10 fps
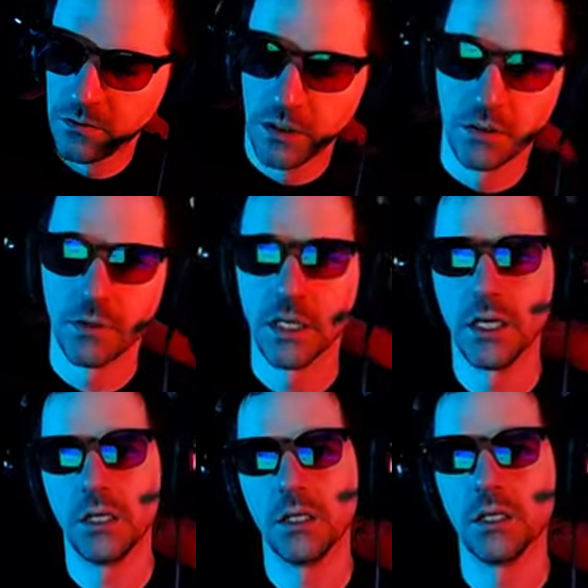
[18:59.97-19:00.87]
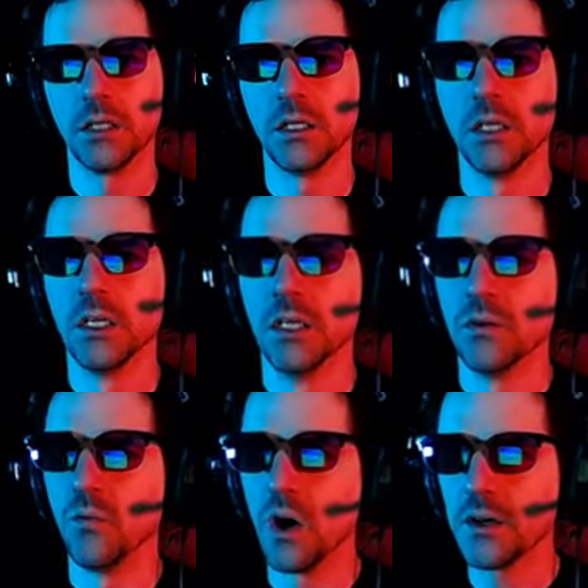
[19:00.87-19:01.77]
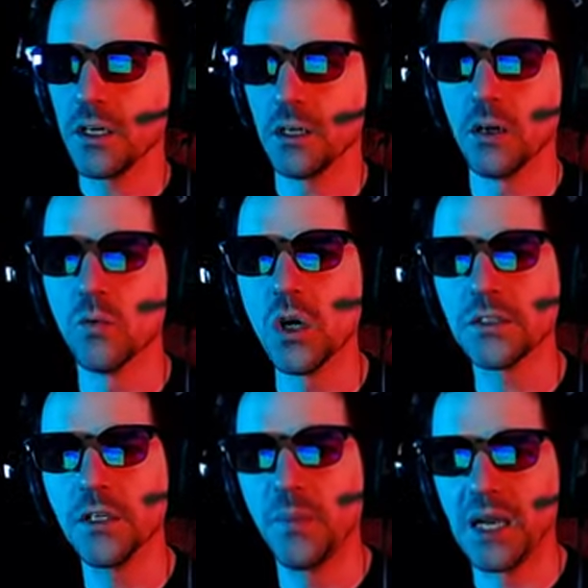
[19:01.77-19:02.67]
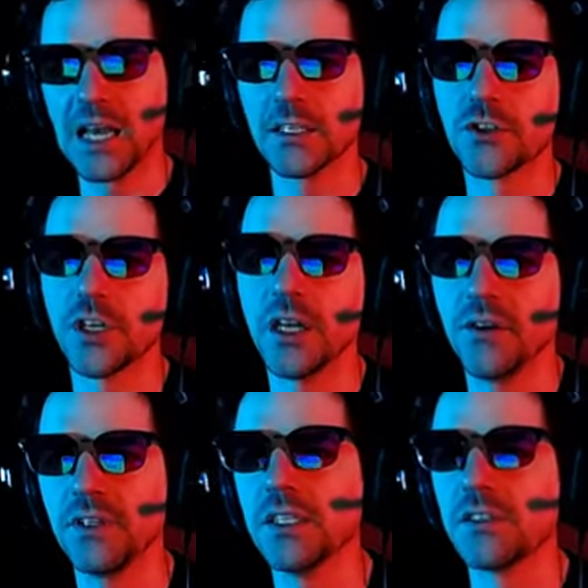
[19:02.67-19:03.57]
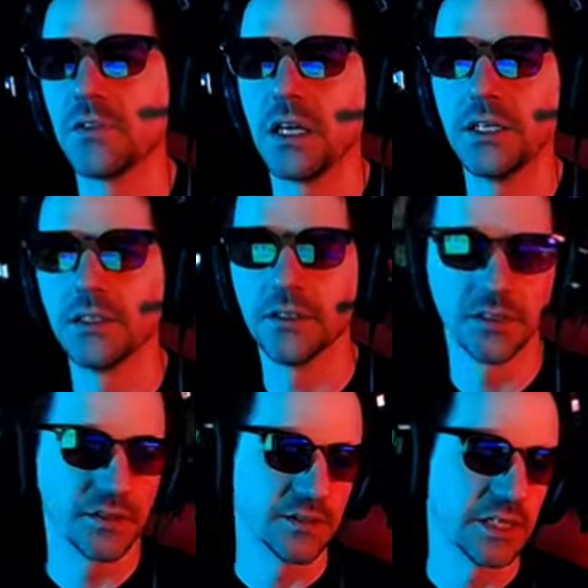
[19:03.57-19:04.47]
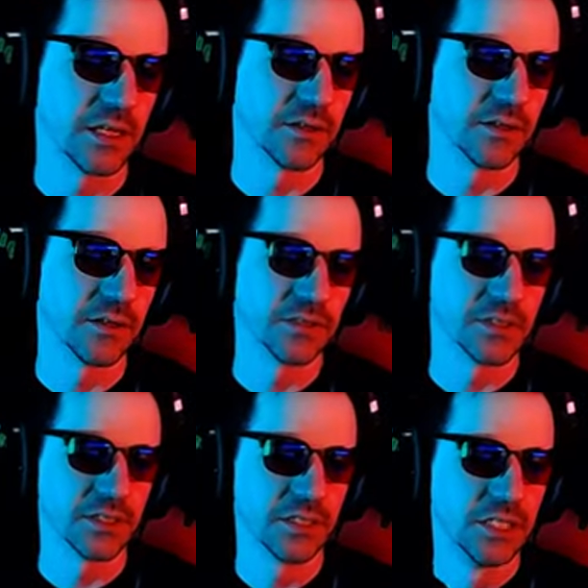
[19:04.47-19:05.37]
Alright. Water, water palace. Have a nice flight. It's Italian, obviously.